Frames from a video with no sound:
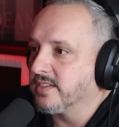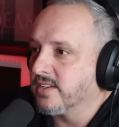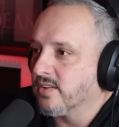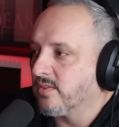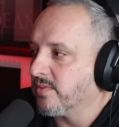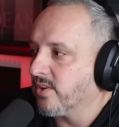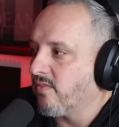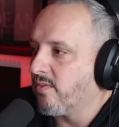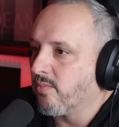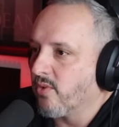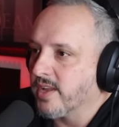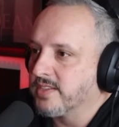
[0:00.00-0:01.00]
loaf of
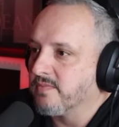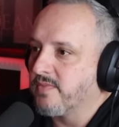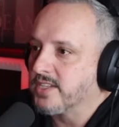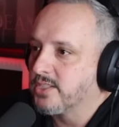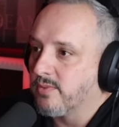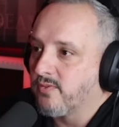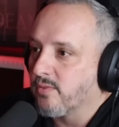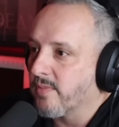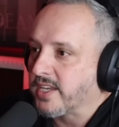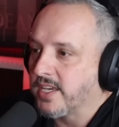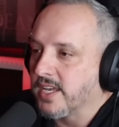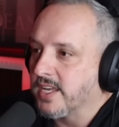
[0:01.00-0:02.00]
bread, some vegetable for my
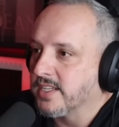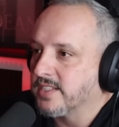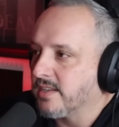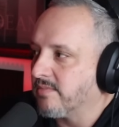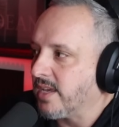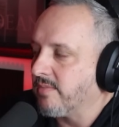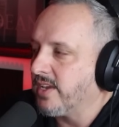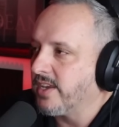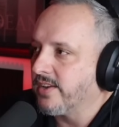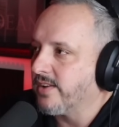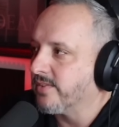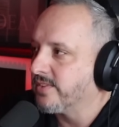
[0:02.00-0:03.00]
kids, and
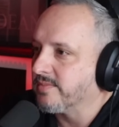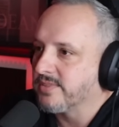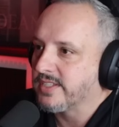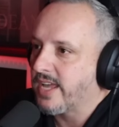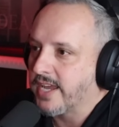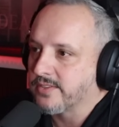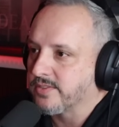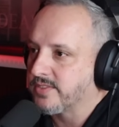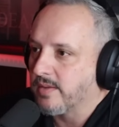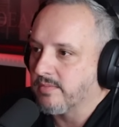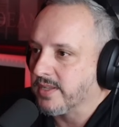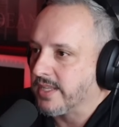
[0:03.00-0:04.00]
maybe, some snacks or
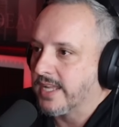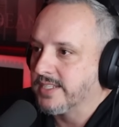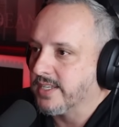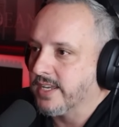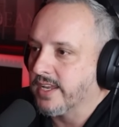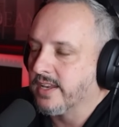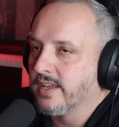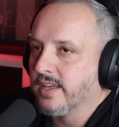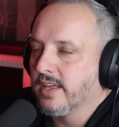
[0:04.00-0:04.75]
something, but that's it.